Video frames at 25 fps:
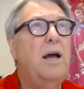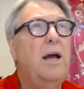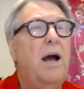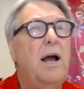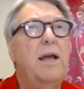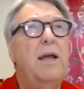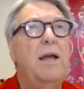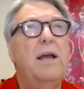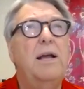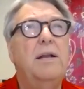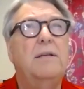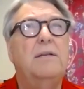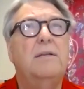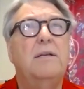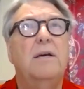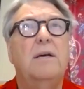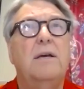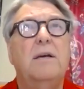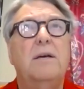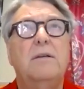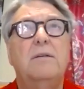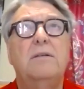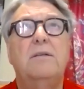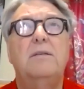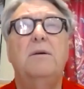hate
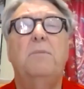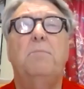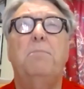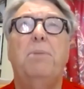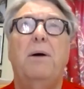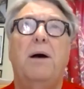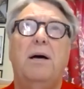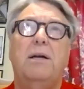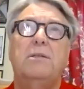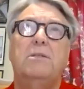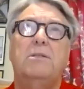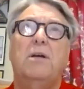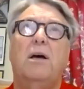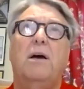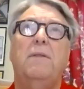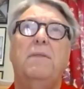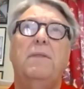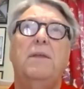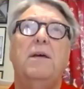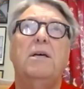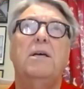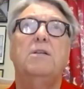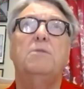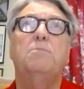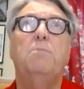to punt on
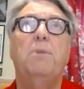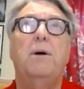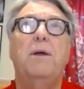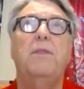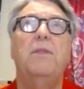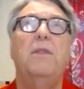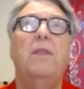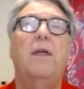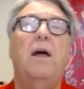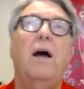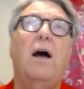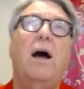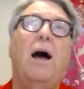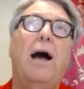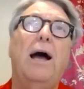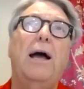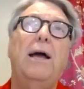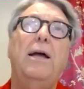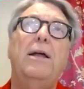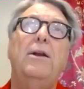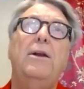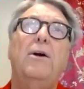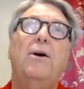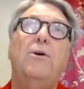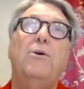this, but I
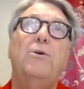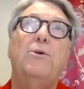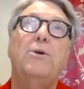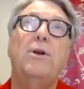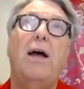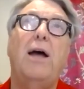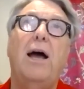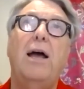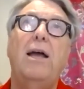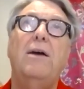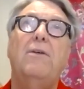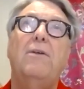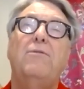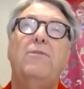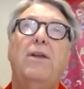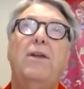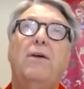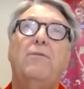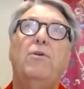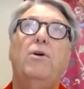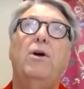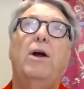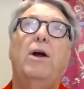have never